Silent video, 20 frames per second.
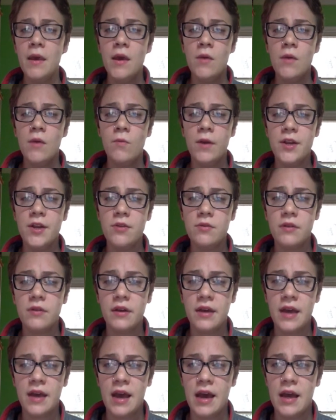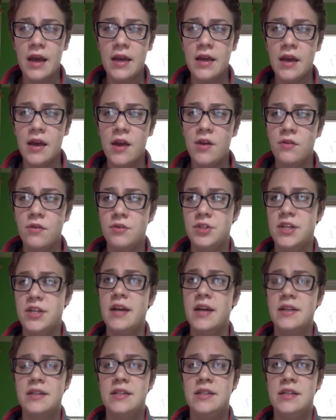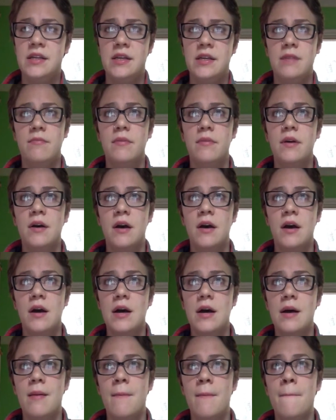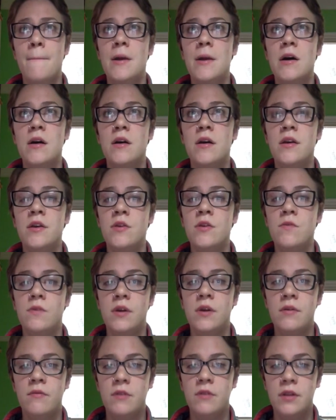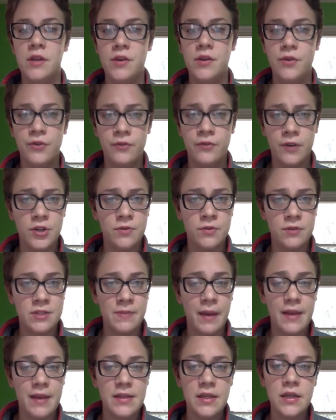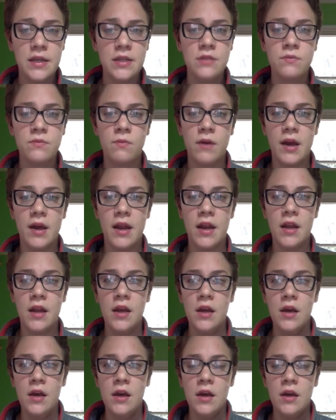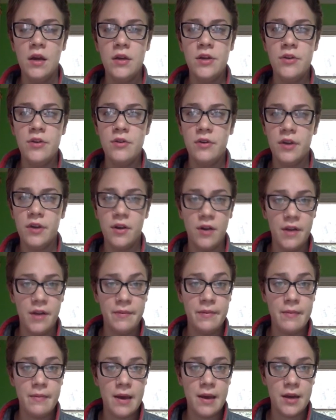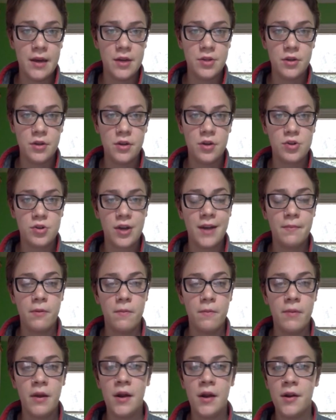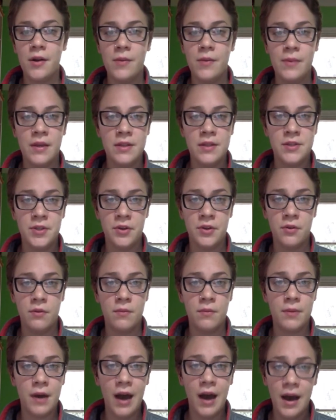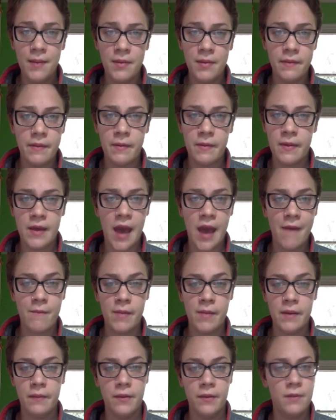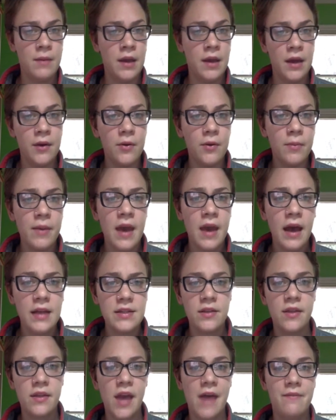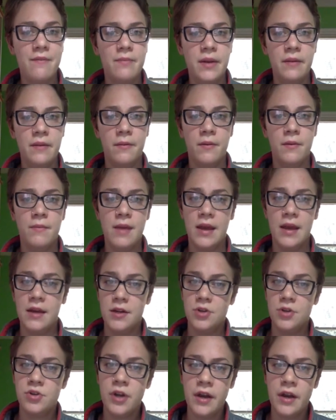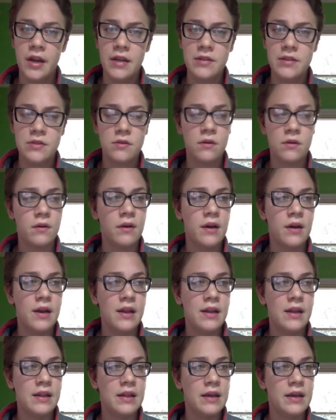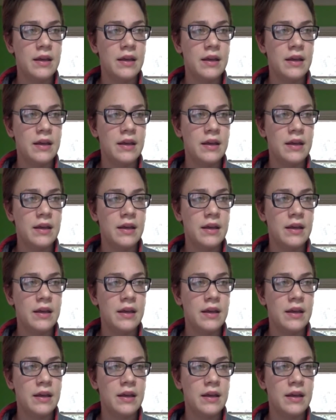When you look at an OGX team, you can really use virtual spaces when you're an EP manager and you're trying to prepare your EPs to go abroad, but maybe they haven't been able to make an OPS or they haven't been able to make any trainings or any